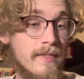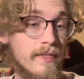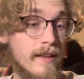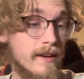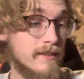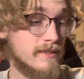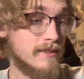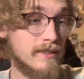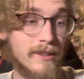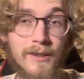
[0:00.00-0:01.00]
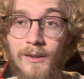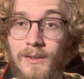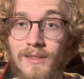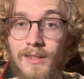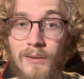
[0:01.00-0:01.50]
that
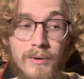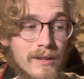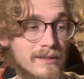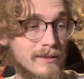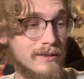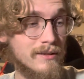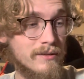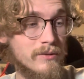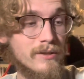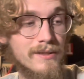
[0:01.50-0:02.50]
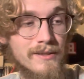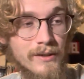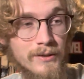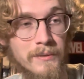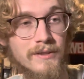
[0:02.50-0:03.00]
concludes the unboxing for this
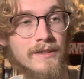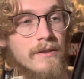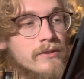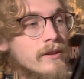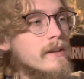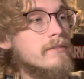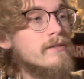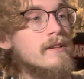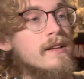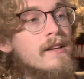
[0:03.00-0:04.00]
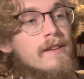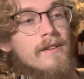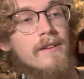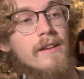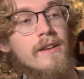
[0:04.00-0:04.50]
Ghostbusters Afterlife.
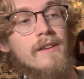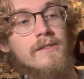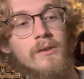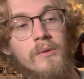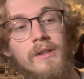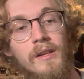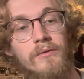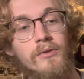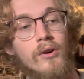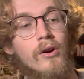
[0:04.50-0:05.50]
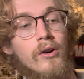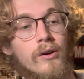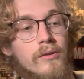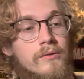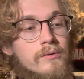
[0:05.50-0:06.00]
So if
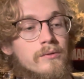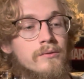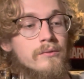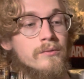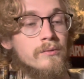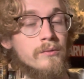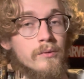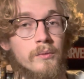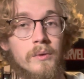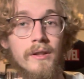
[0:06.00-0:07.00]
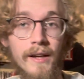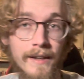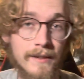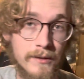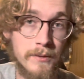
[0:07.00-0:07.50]
y'all would
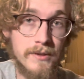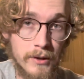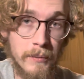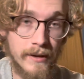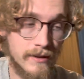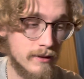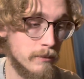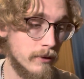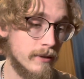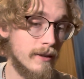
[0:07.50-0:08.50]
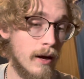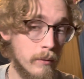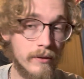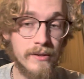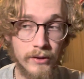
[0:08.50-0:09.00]
like to still make a steelbook, I
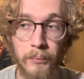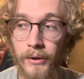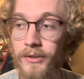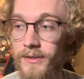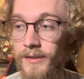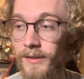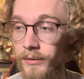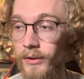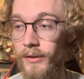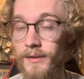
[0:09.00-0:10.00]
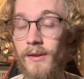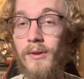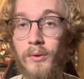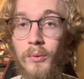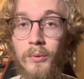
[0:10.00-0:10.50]
will still purchase it if it looks
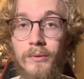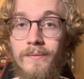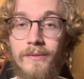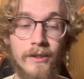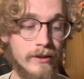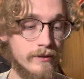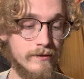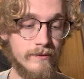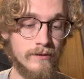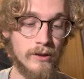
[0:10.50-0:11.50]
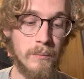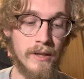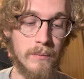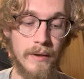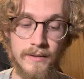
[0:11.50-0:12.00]
cool, you know. Don't make
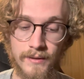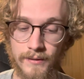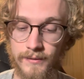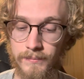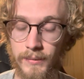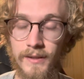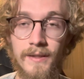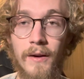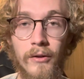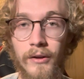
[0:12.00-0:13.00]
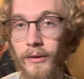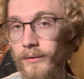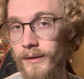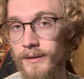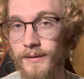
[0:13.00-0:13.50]
it basic, because now I already own
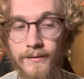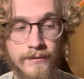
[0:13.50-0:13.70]
this.